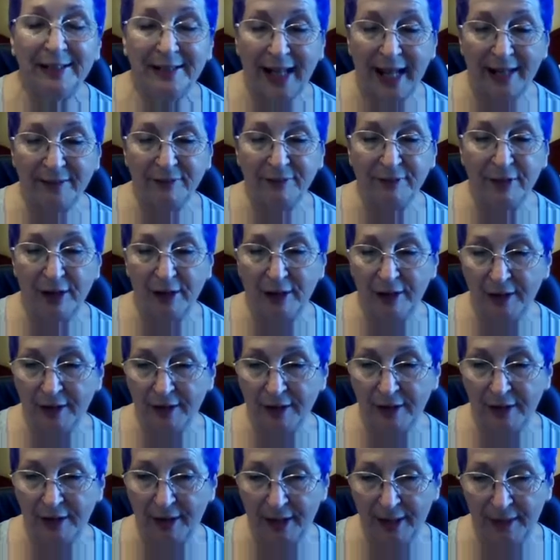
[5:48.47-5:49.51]

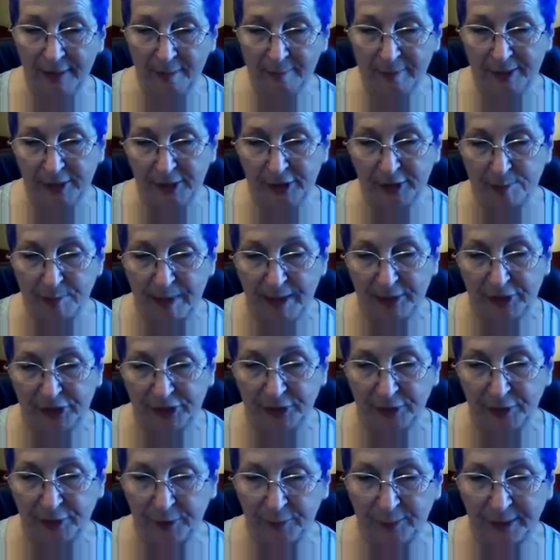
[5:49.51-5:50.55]
Denver. Let me just make
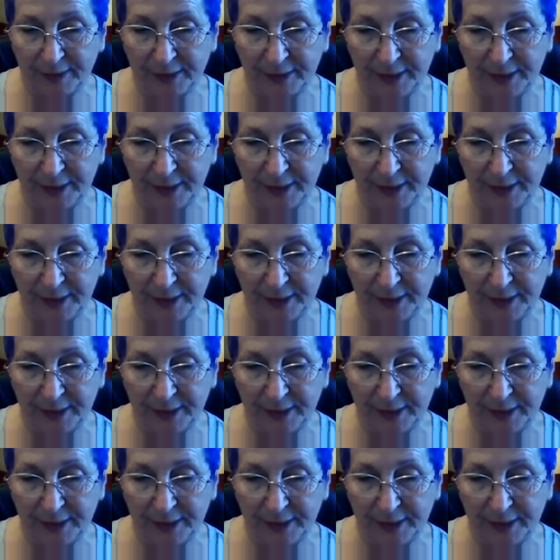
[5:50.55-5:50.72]
sure there was